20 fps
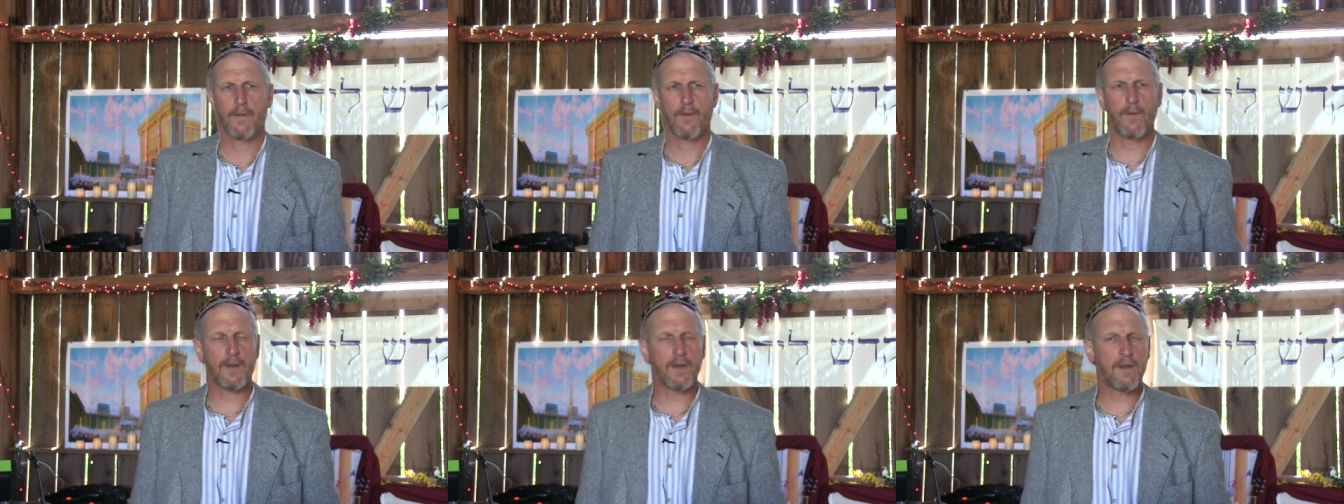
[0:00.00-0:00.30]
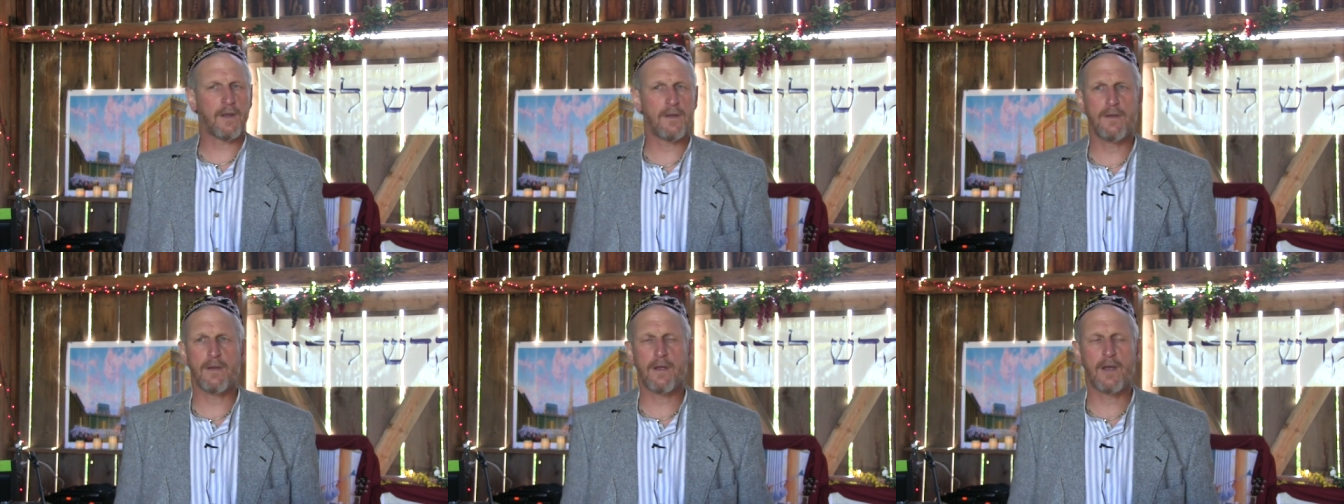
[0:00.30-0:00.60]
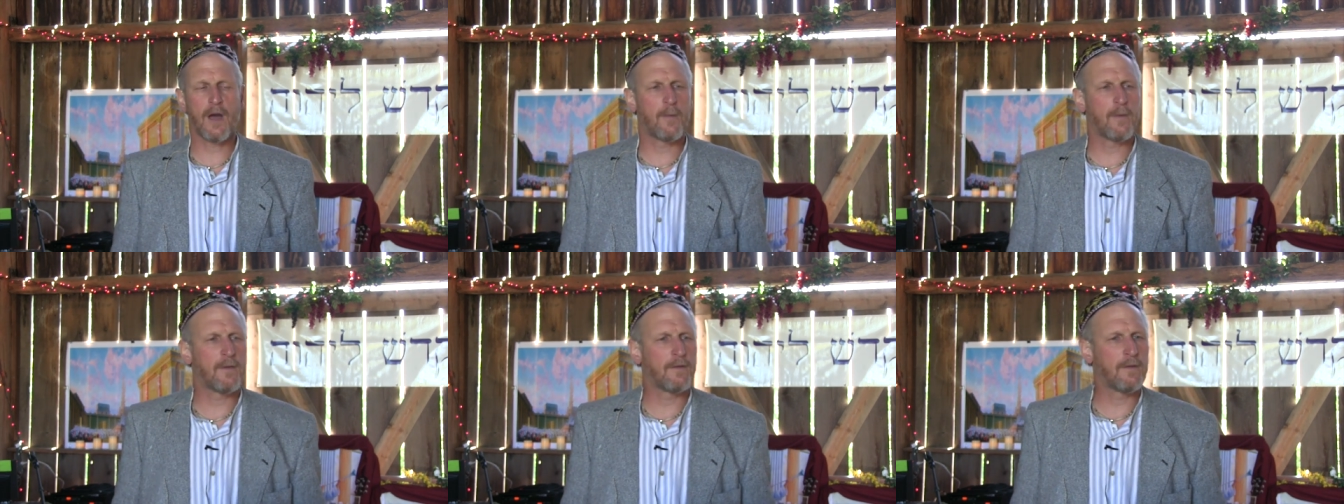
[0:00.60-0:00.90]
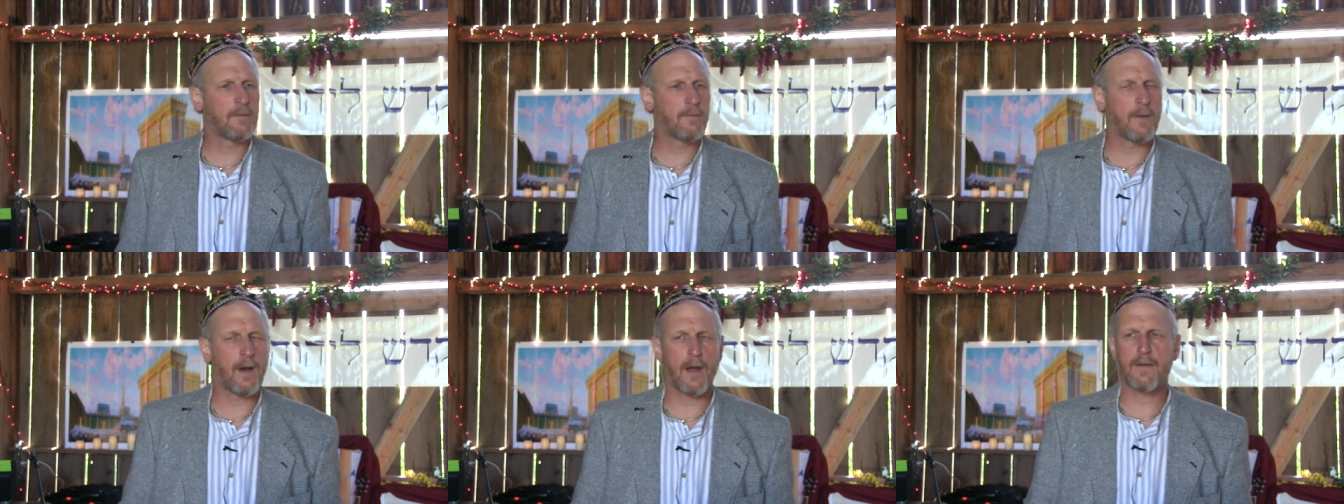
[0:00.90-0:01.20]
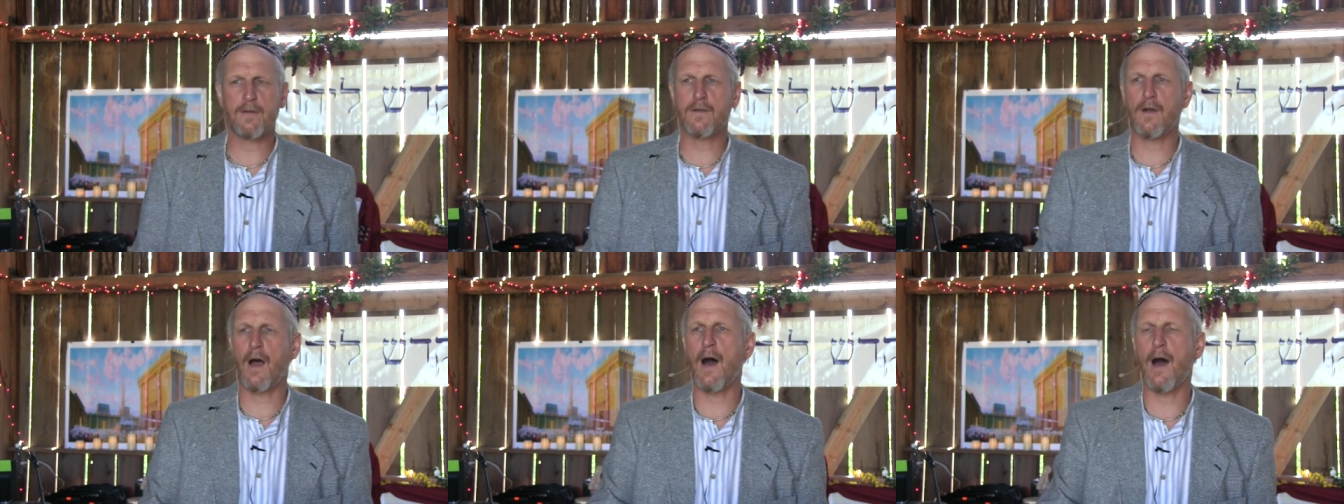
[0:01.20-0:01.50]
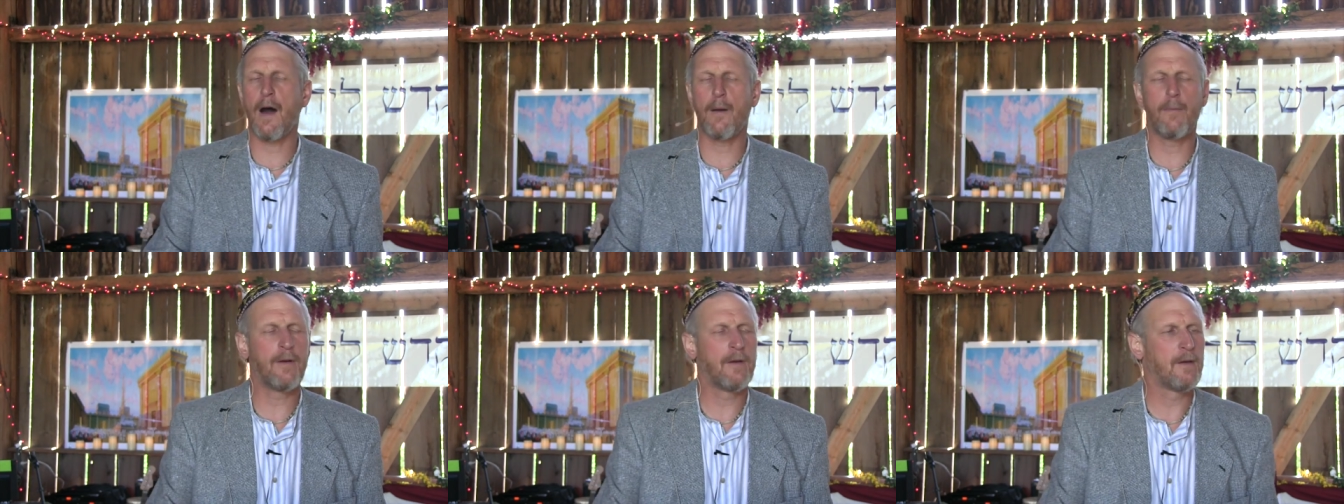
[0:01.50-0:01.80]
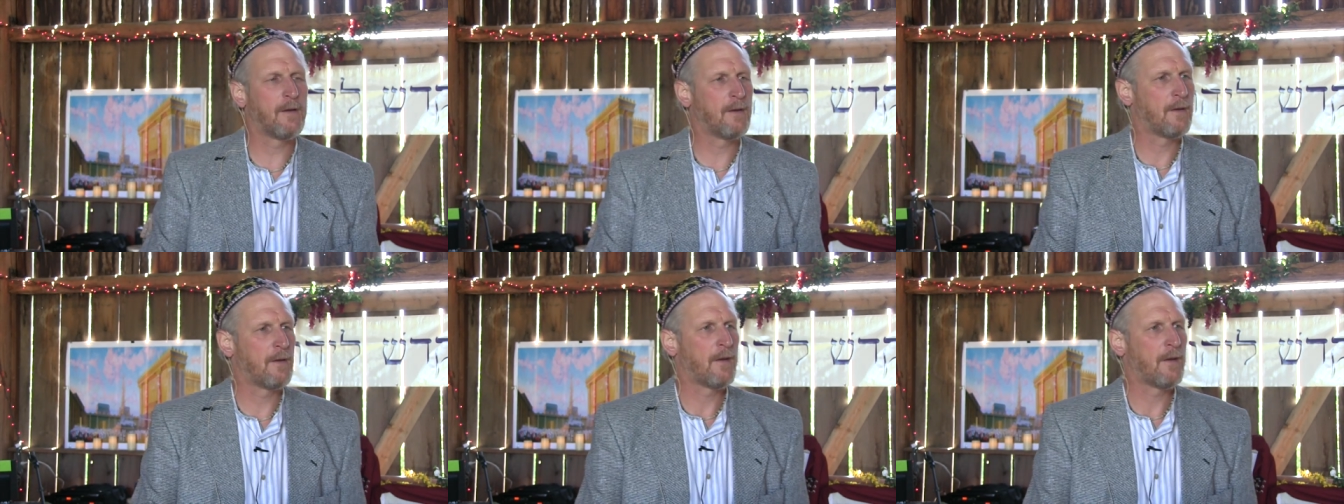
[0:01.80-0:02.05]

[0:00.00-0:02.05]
When can you come and do my job?